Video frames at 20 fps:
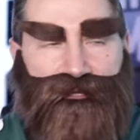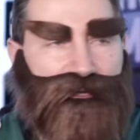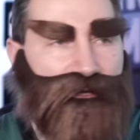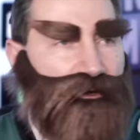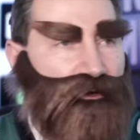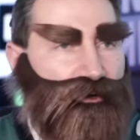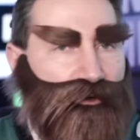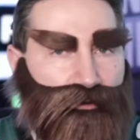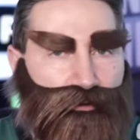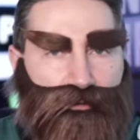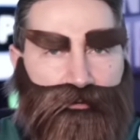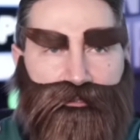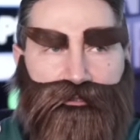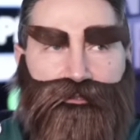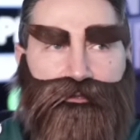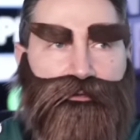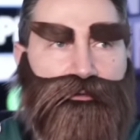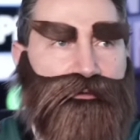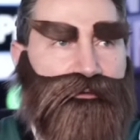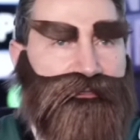
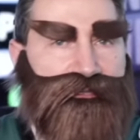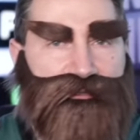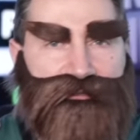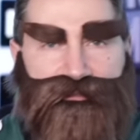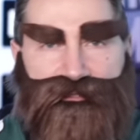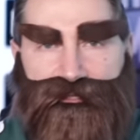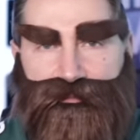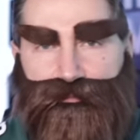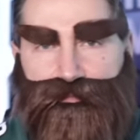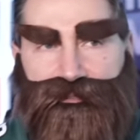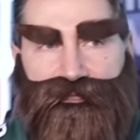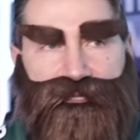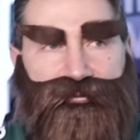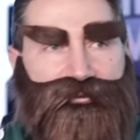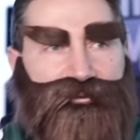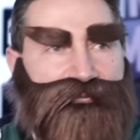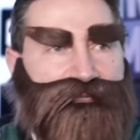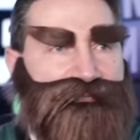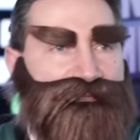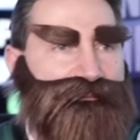Hulu, Disney
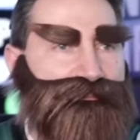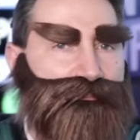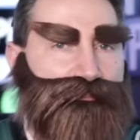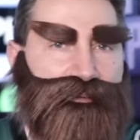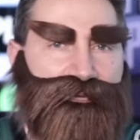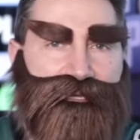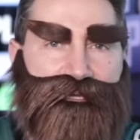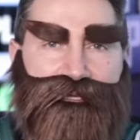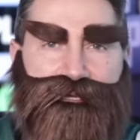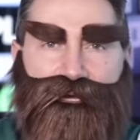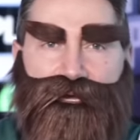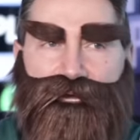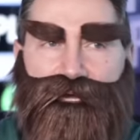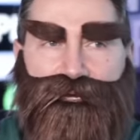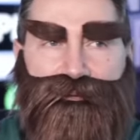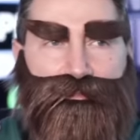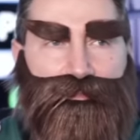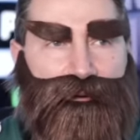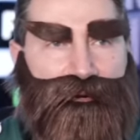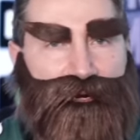plus,
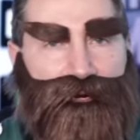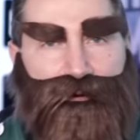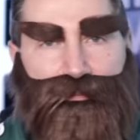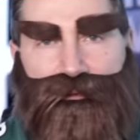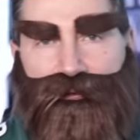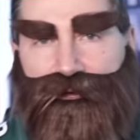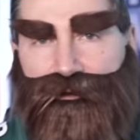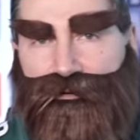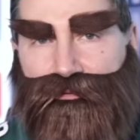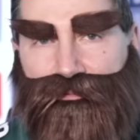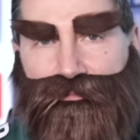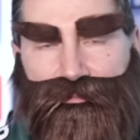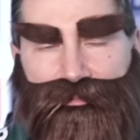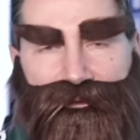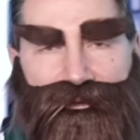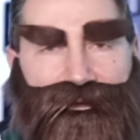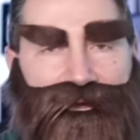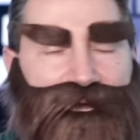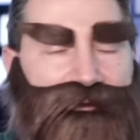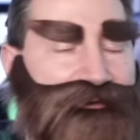Peacock, Paramount,
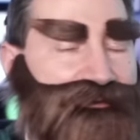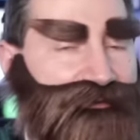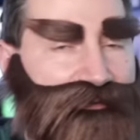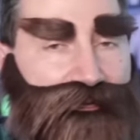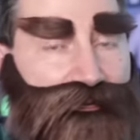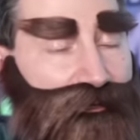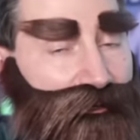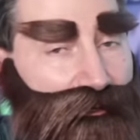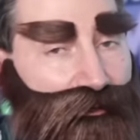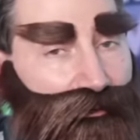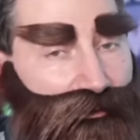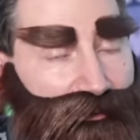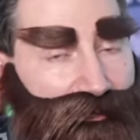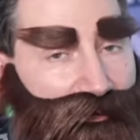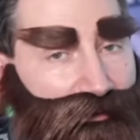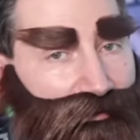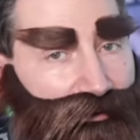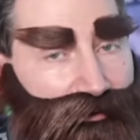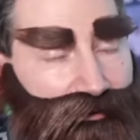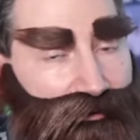Max,
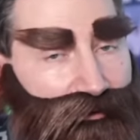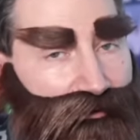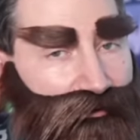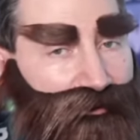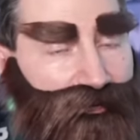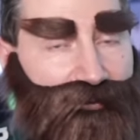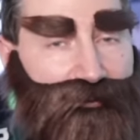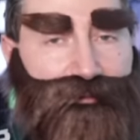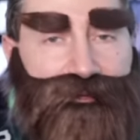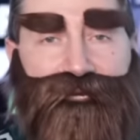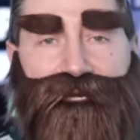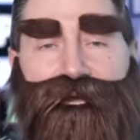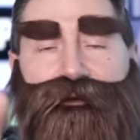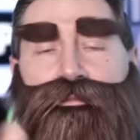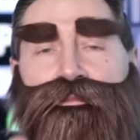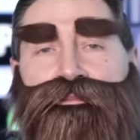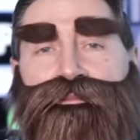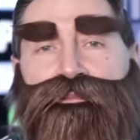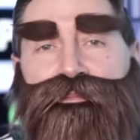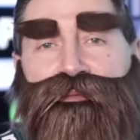whatever, you name it.
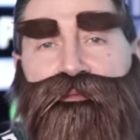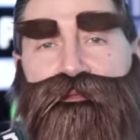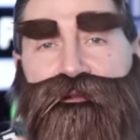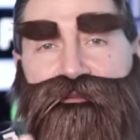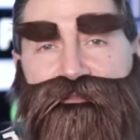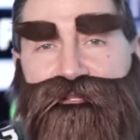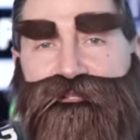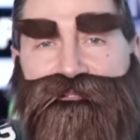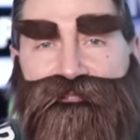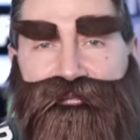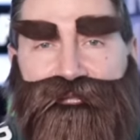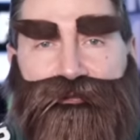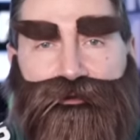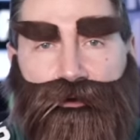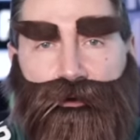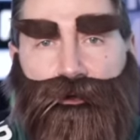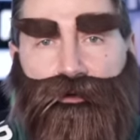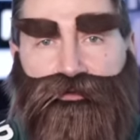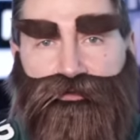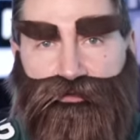Now, there's this thing
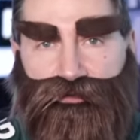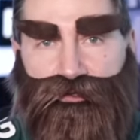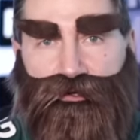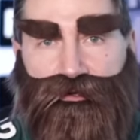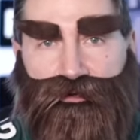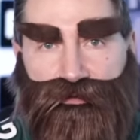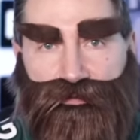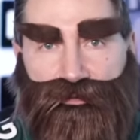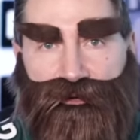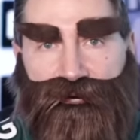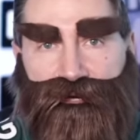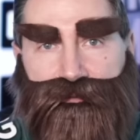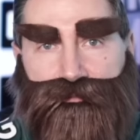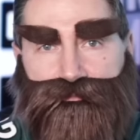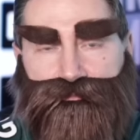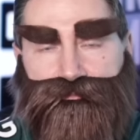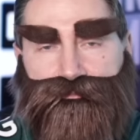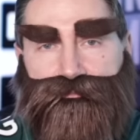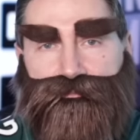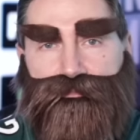called churn, right?
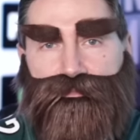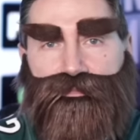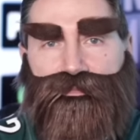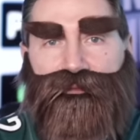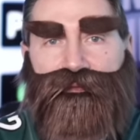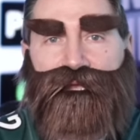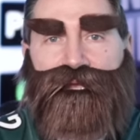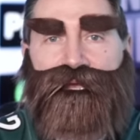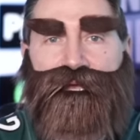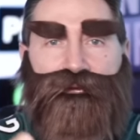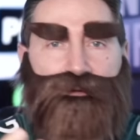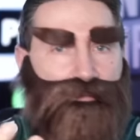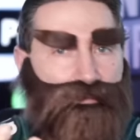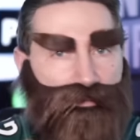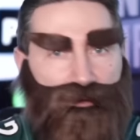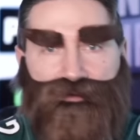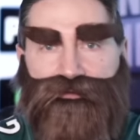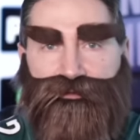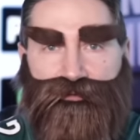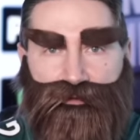And
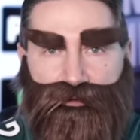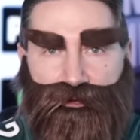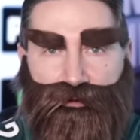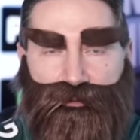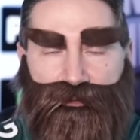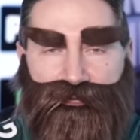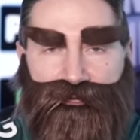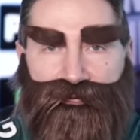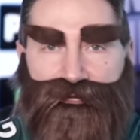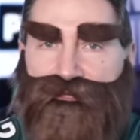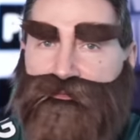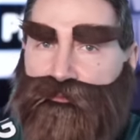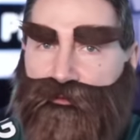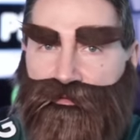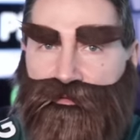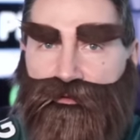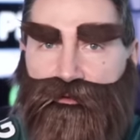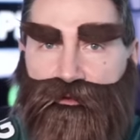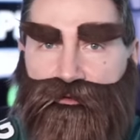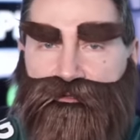most of you know what it is, but
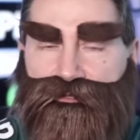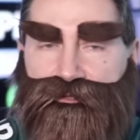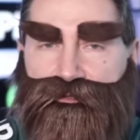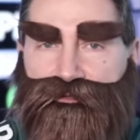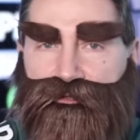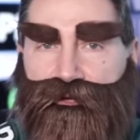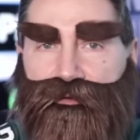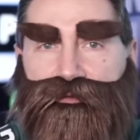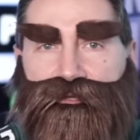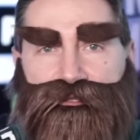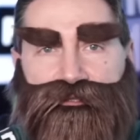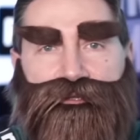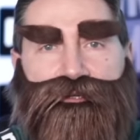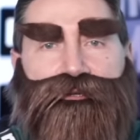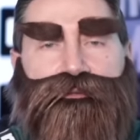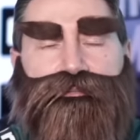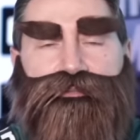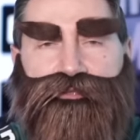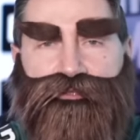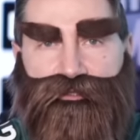for those of you who don't, the
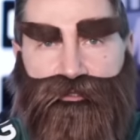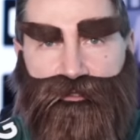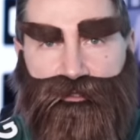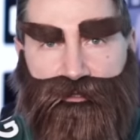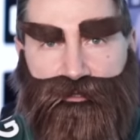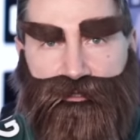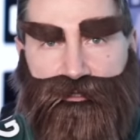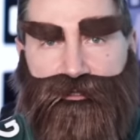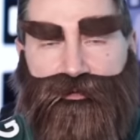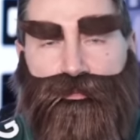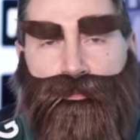term churn